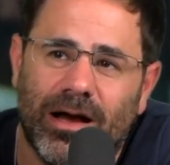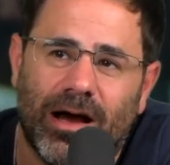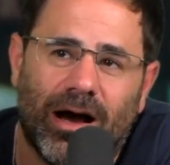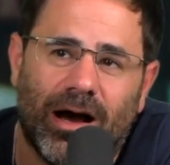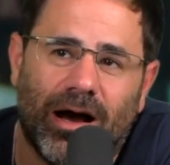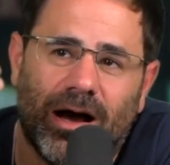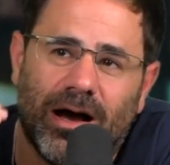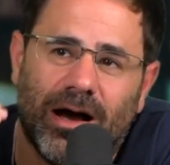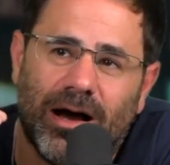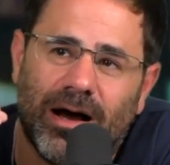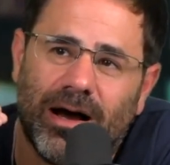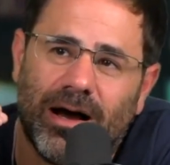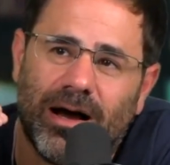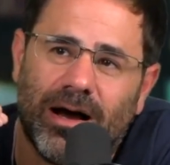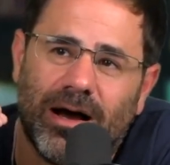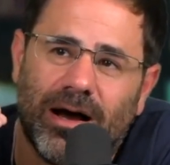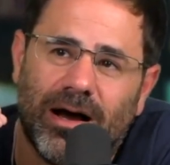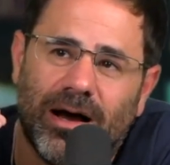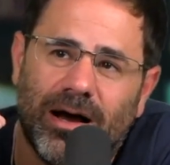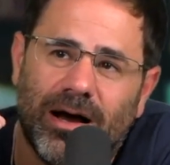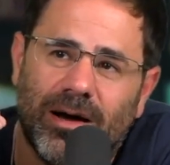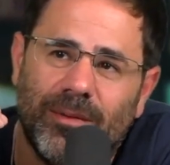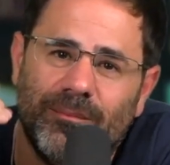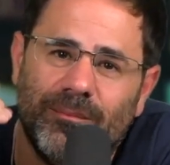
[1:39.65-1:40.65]

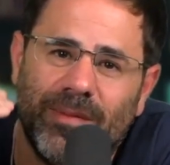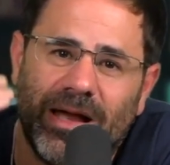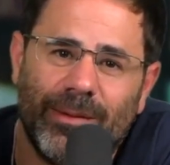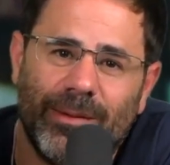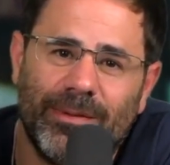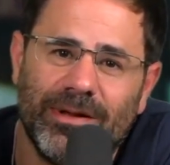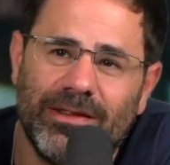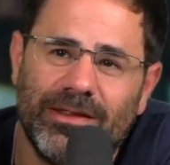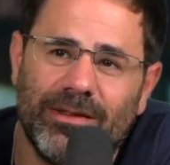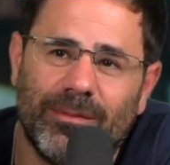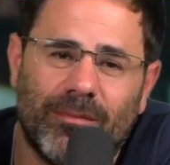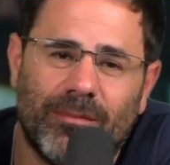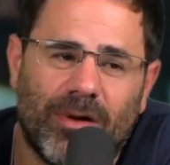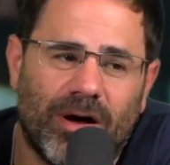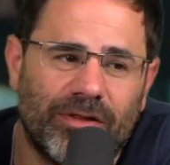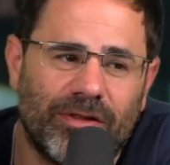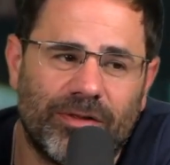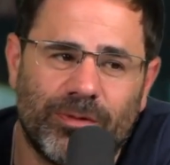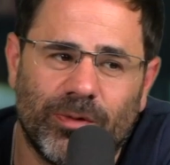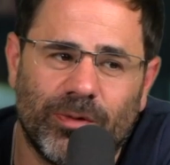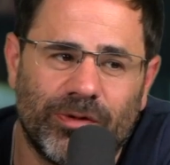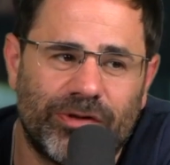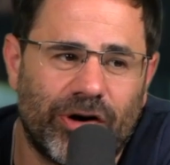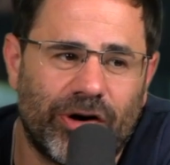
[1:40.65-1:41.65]
uh, maybe the
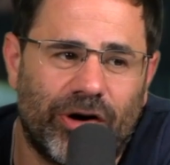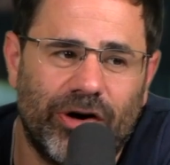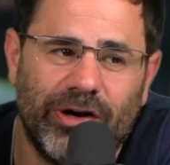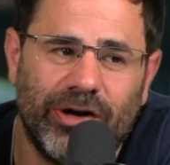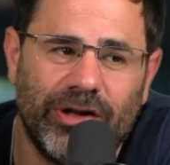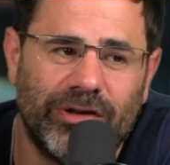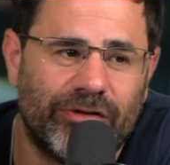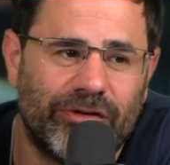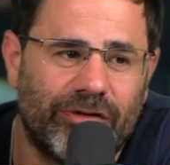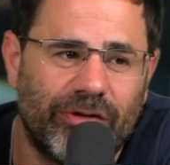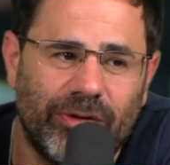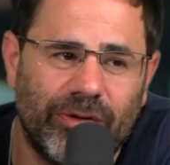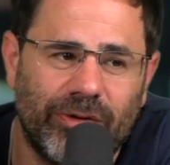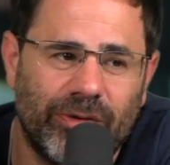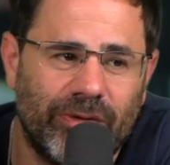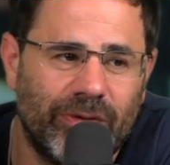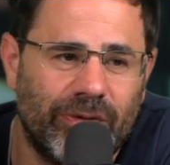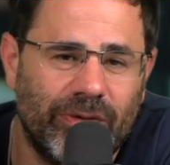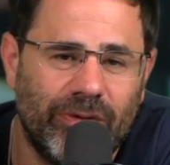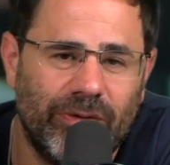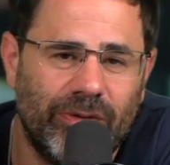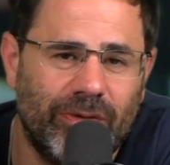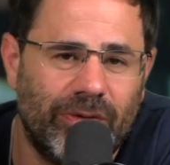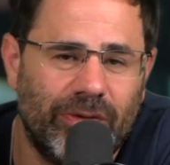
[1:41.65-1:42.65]
month will turn
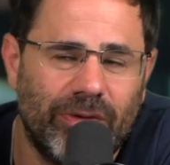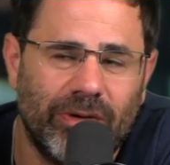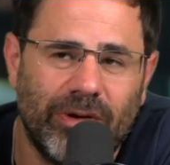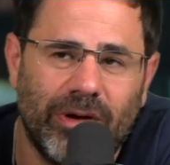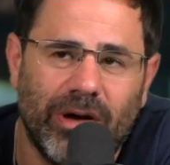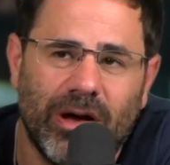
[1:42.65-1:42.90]
into.